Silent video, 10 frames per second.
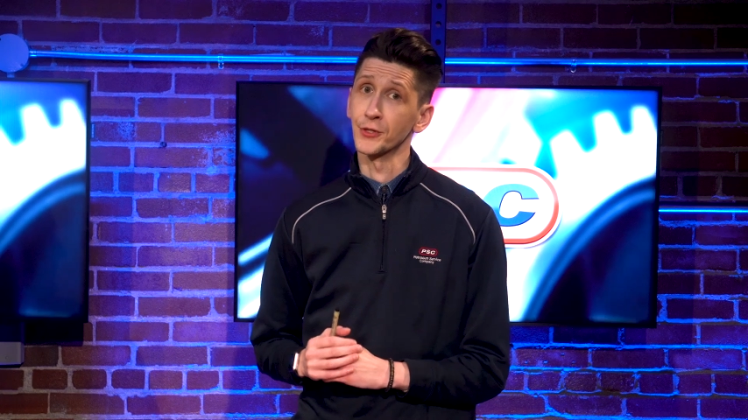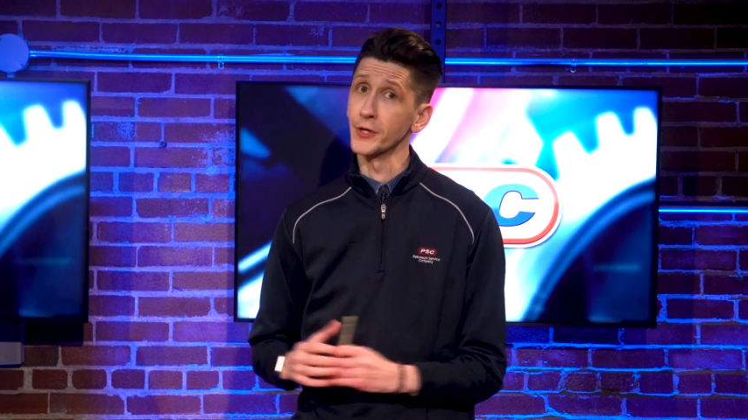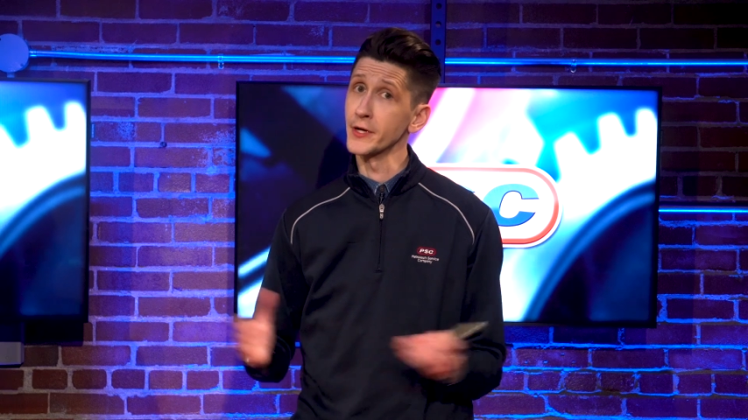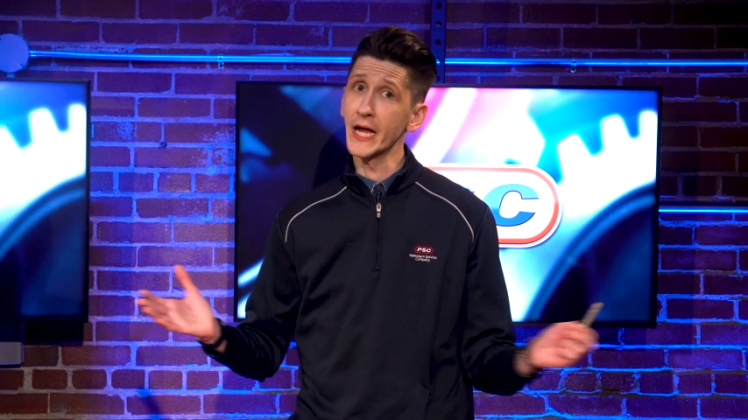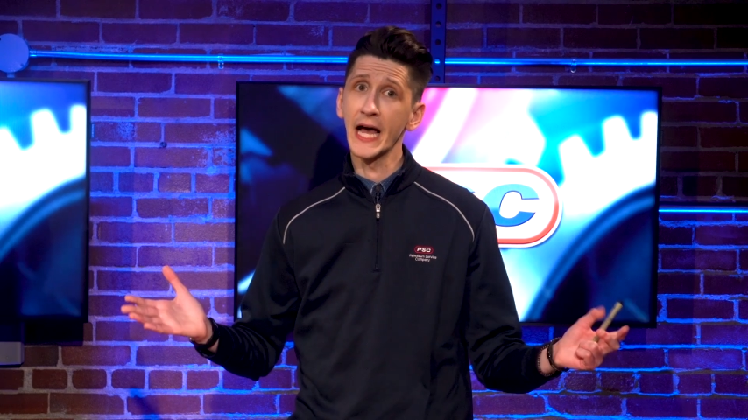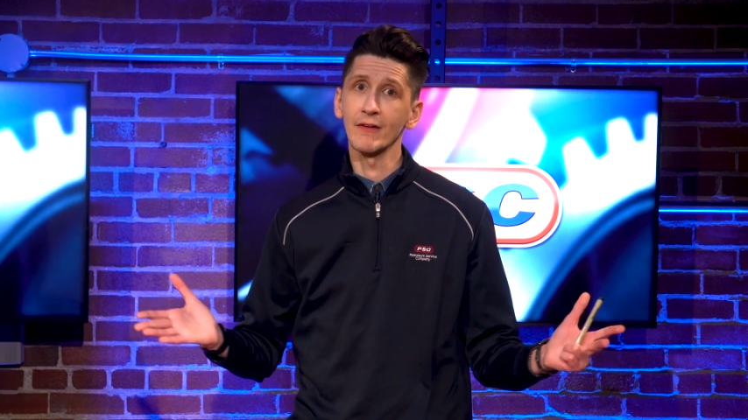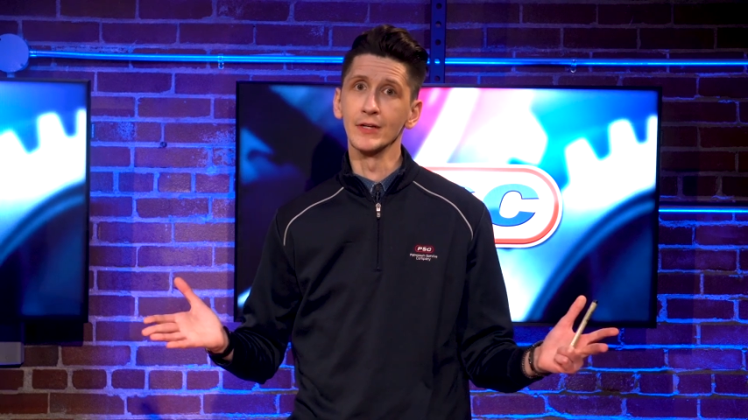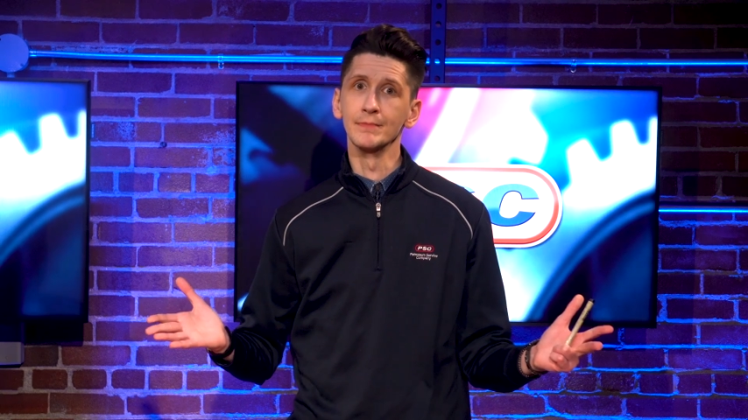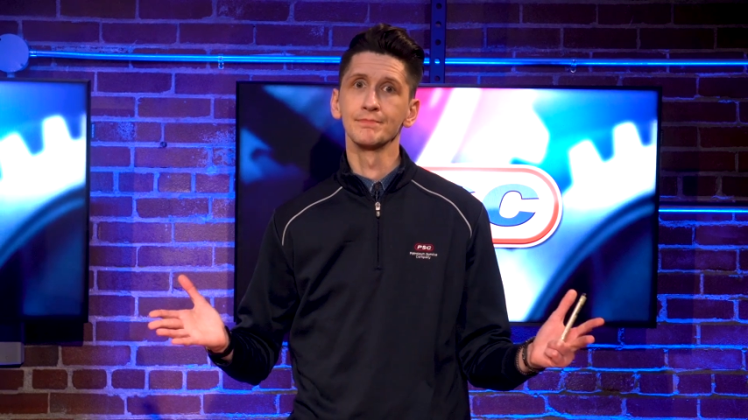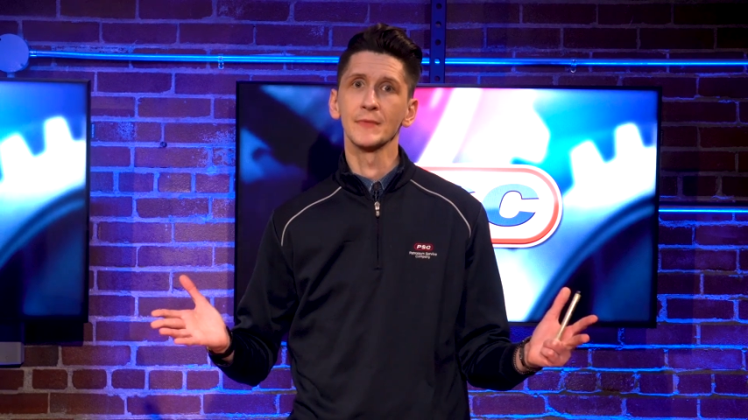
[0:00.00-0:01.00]
So there you
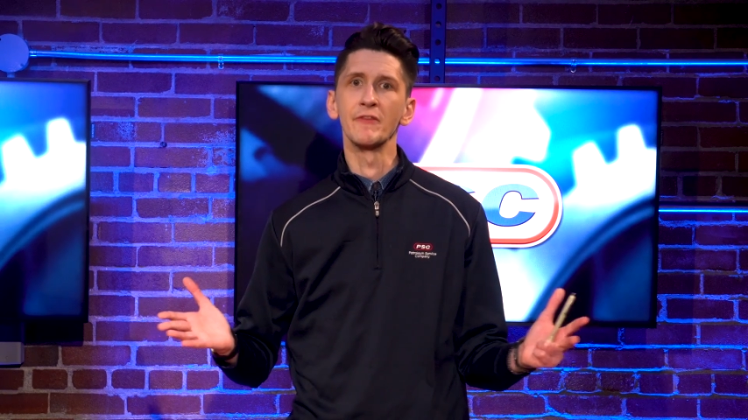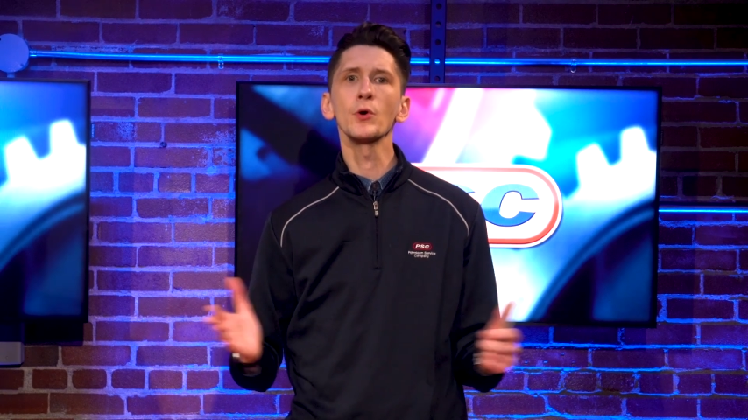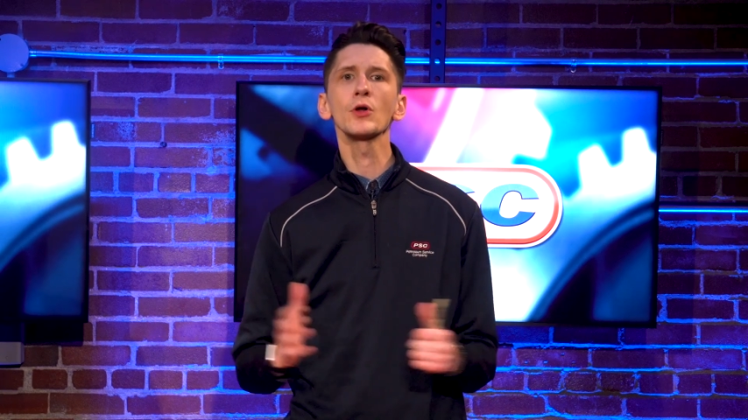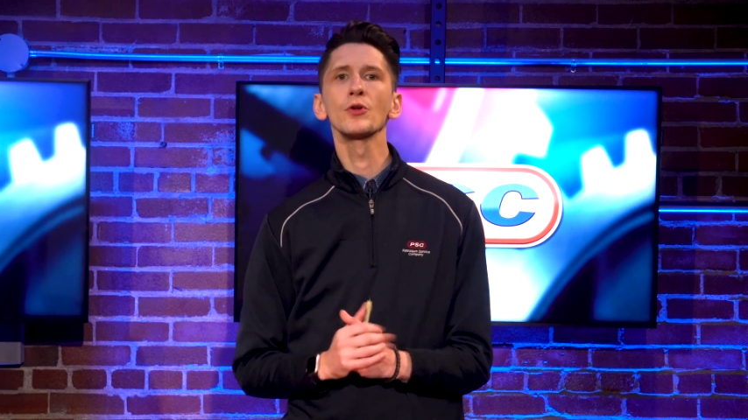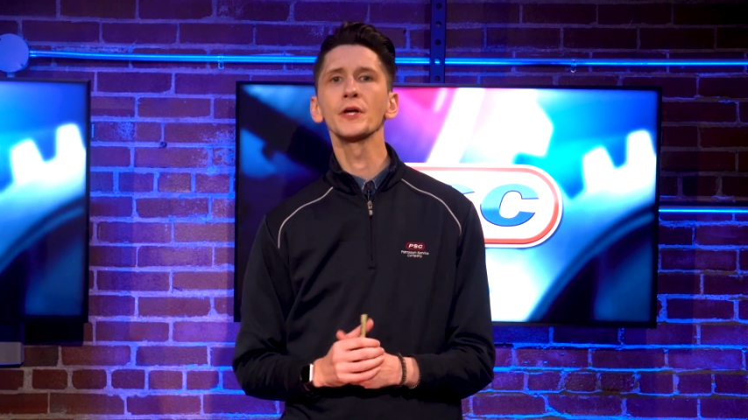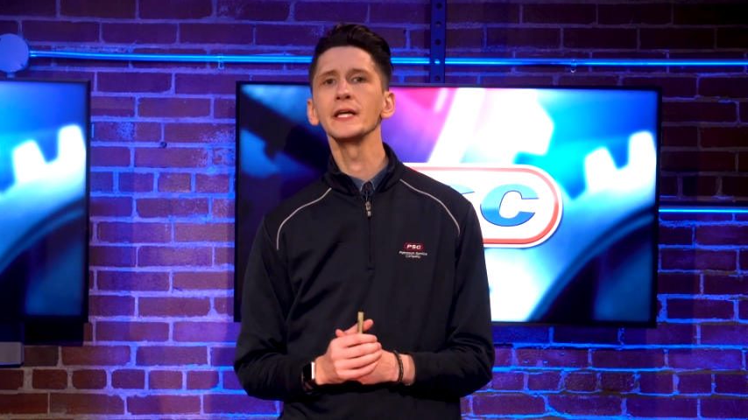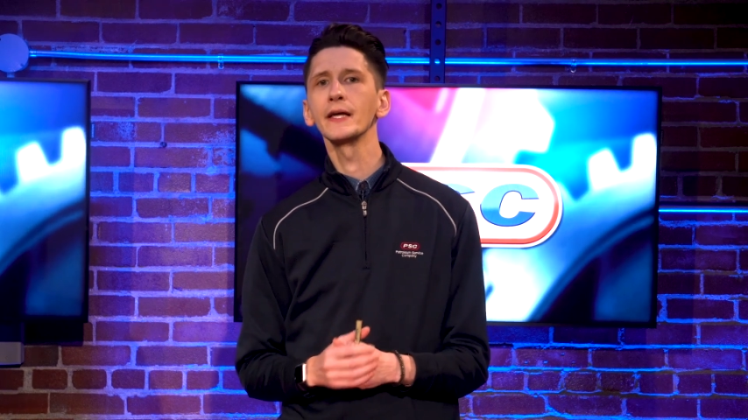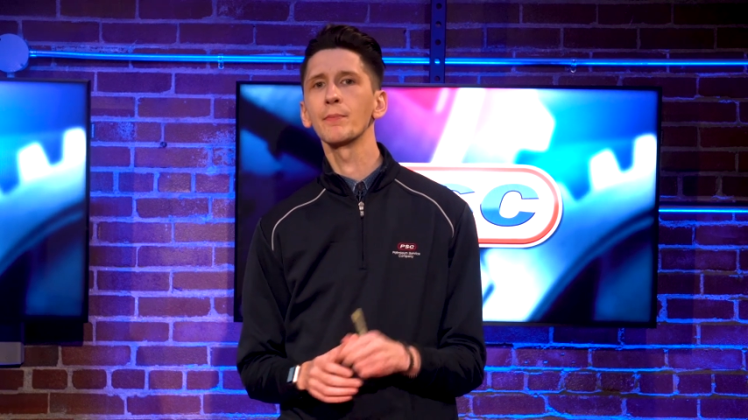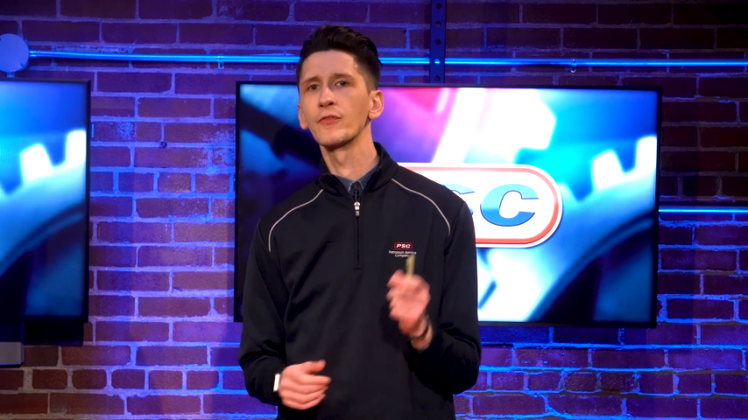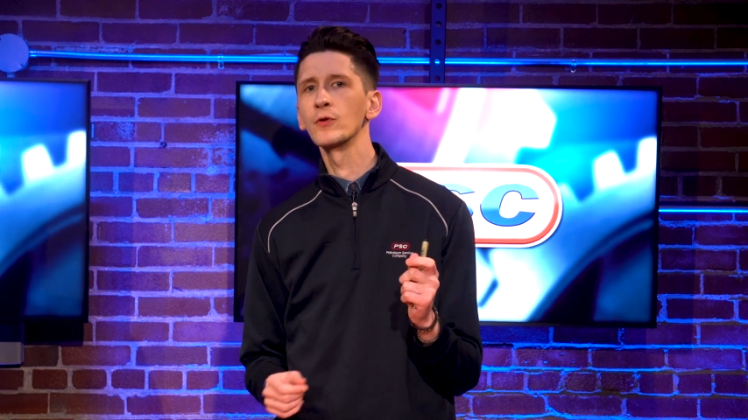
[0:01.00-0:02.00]
have it. If you are looking
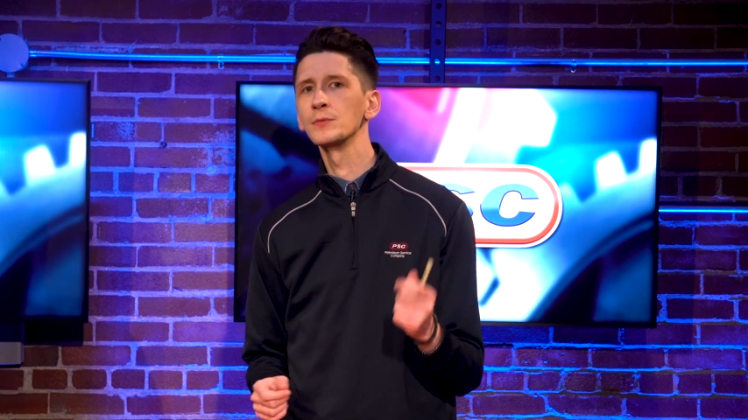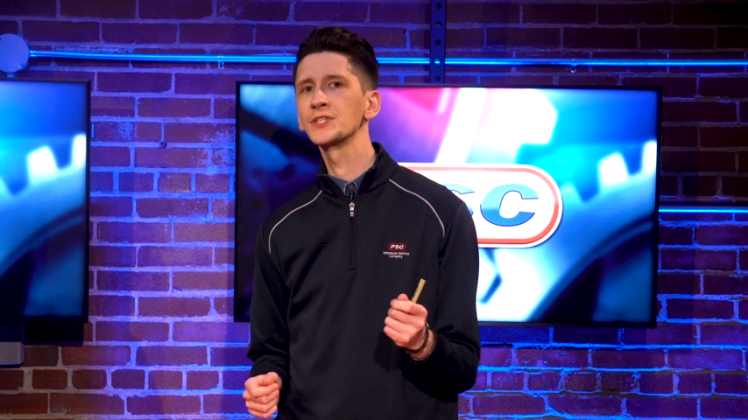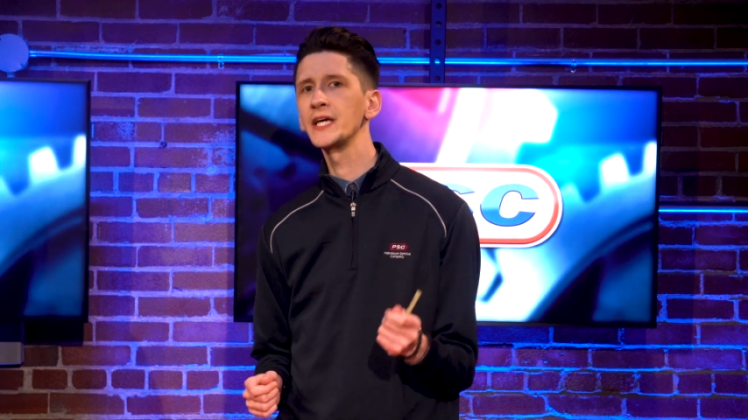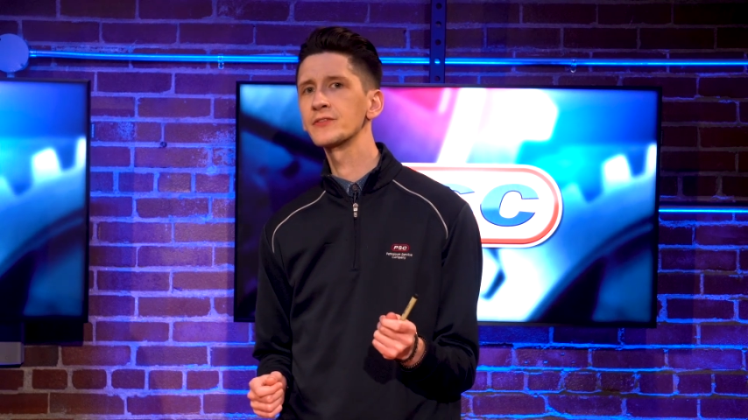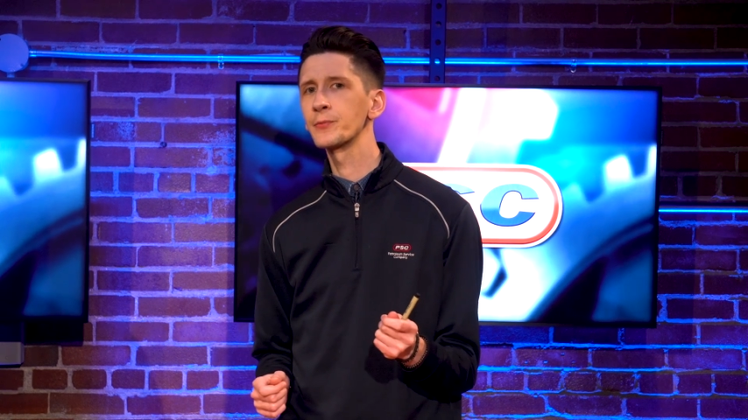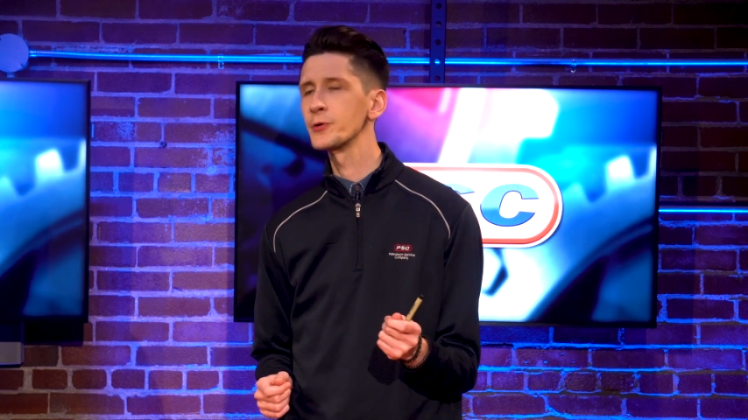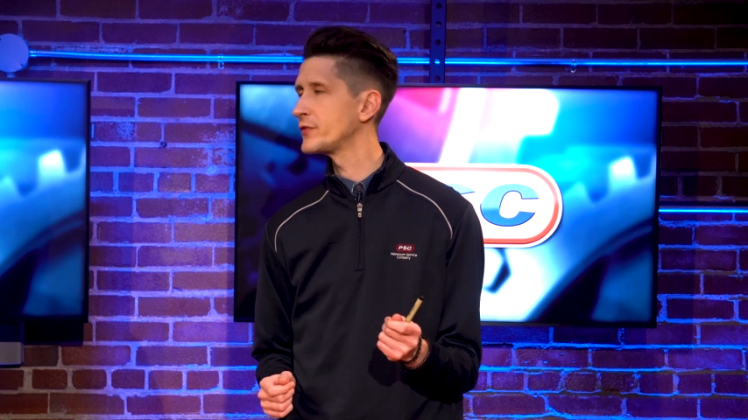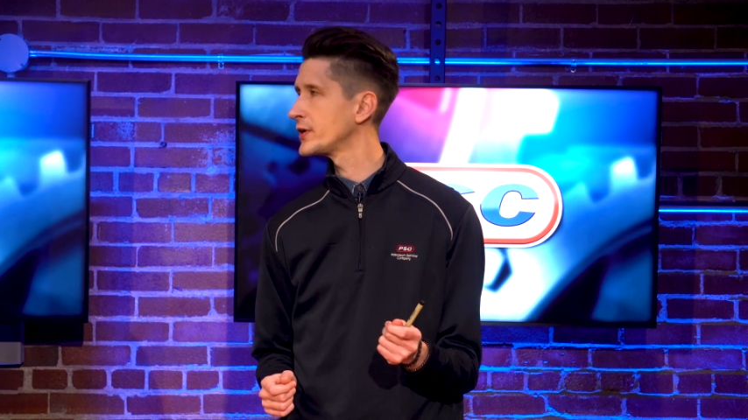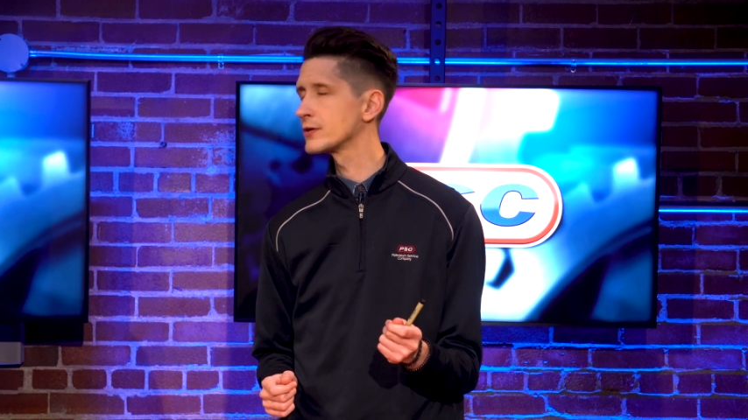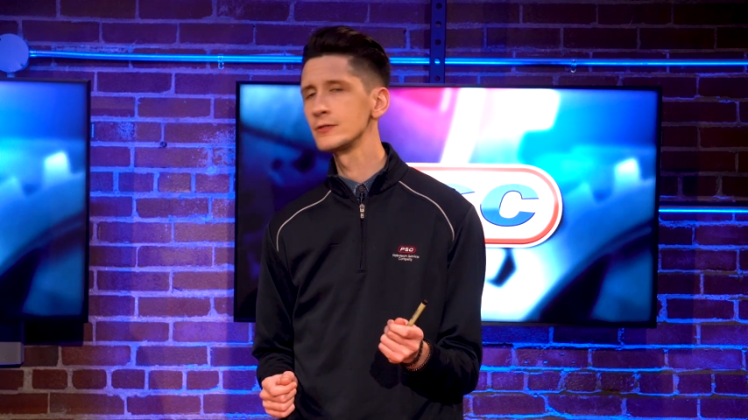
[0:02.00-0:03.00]
to get performance gains from
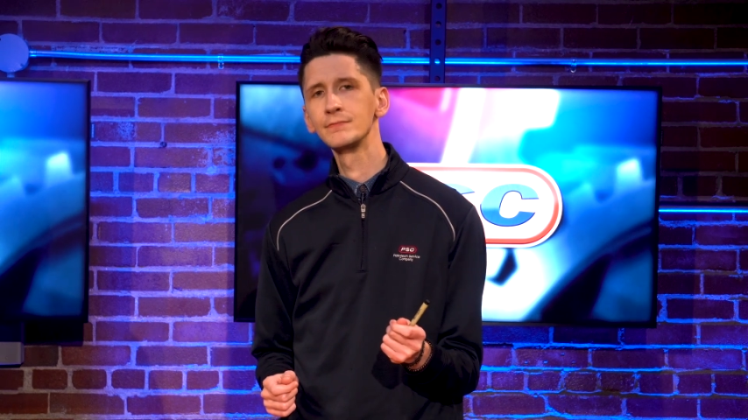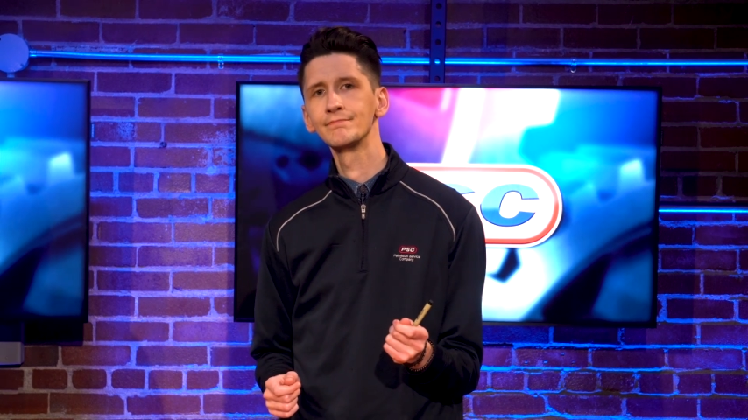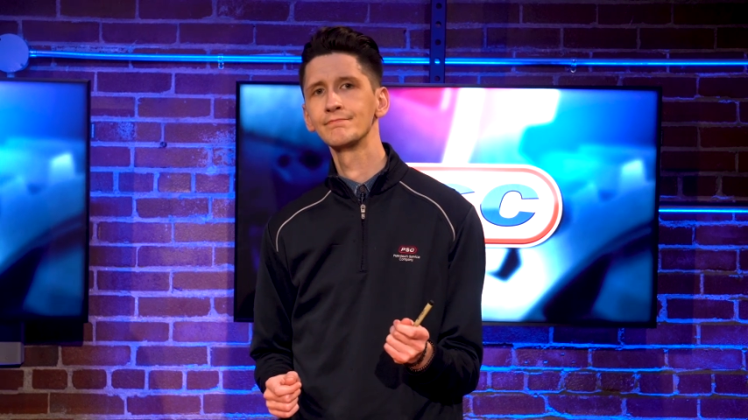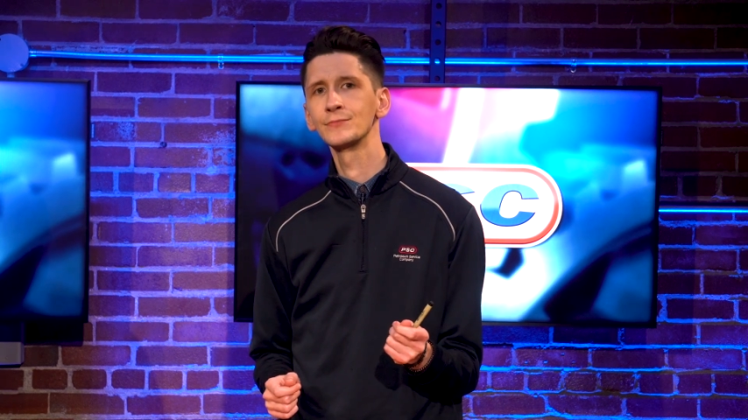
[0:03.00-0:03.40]
your vehicle,